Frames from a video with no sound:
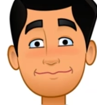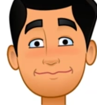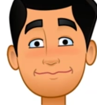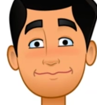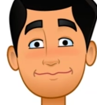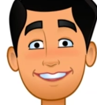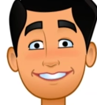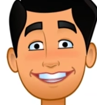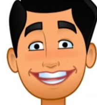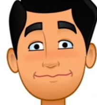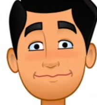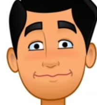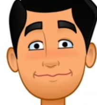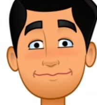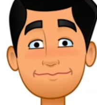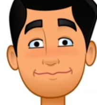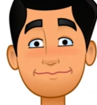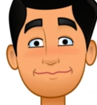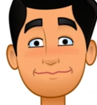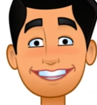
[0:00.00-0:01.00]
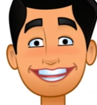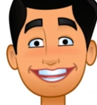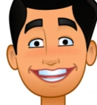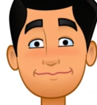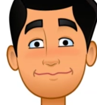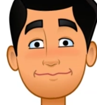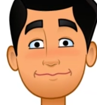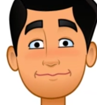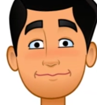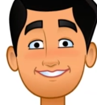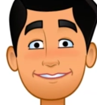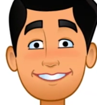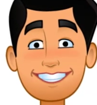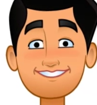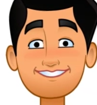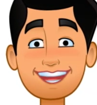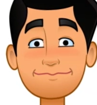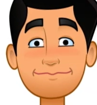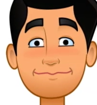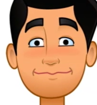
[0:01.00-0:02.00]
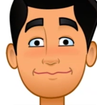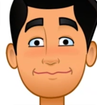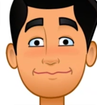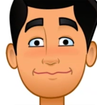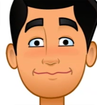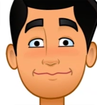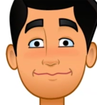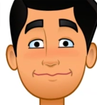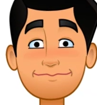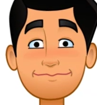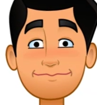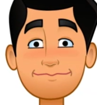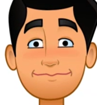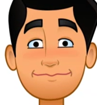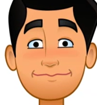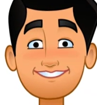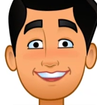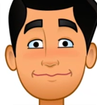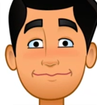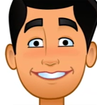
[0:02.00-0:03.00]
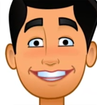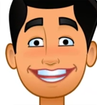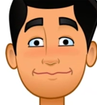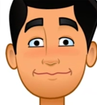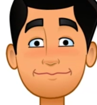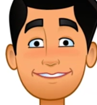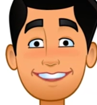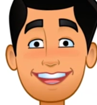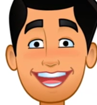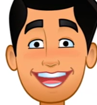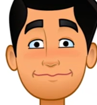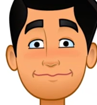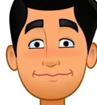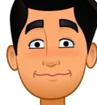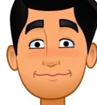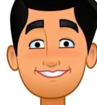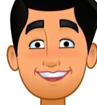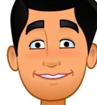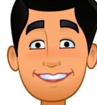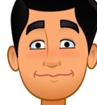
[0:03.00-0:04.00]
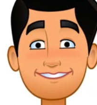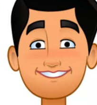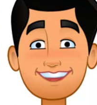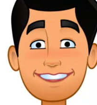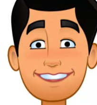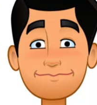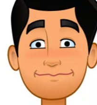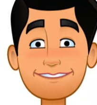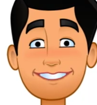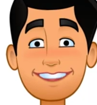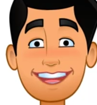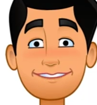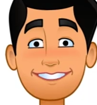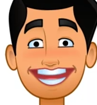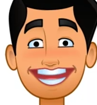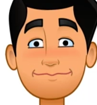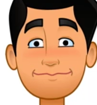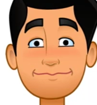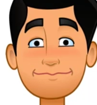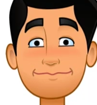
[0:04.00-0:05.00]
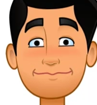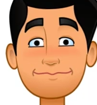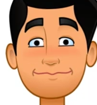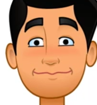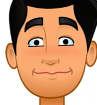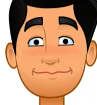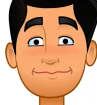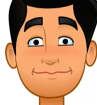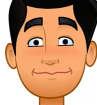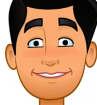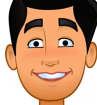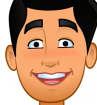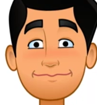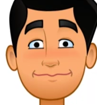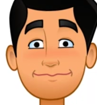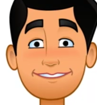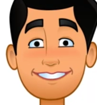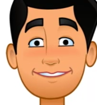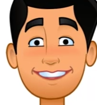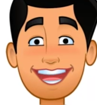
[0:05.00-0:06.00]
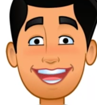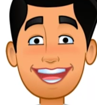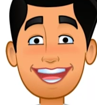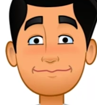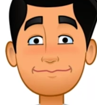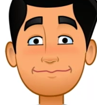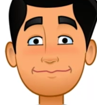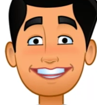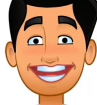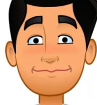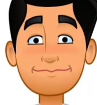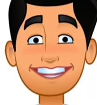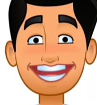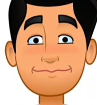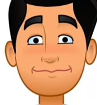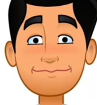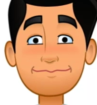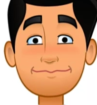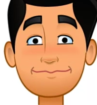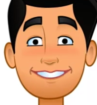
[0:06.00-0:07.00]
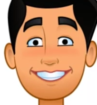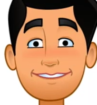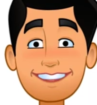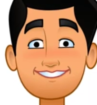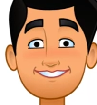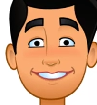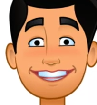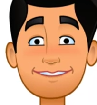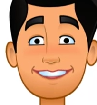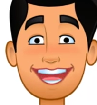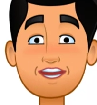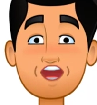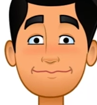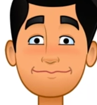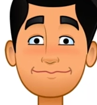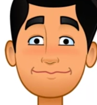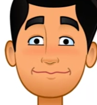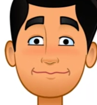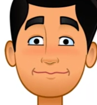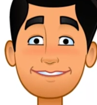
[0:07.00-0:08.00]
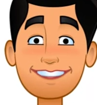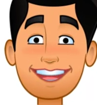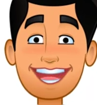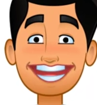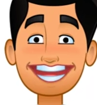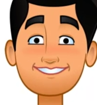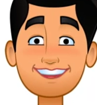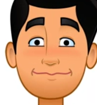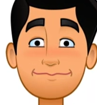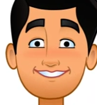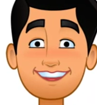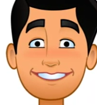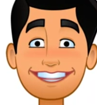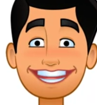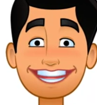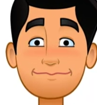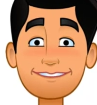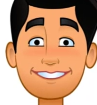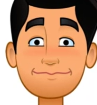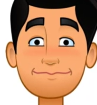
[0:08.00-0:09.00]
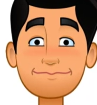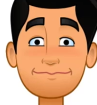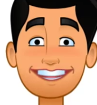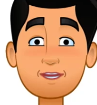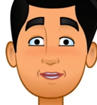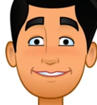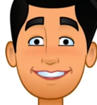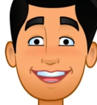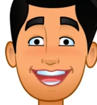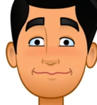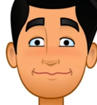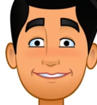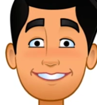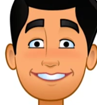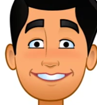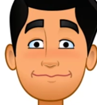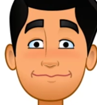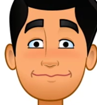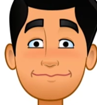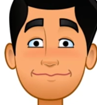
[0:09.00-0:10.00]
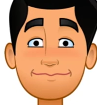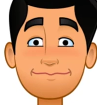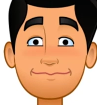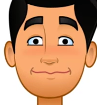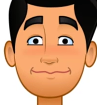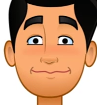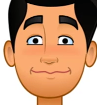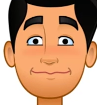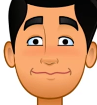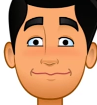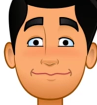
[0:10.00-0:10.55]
P equals pressure measured in pounds per square inch, and A equals area measured in square inches.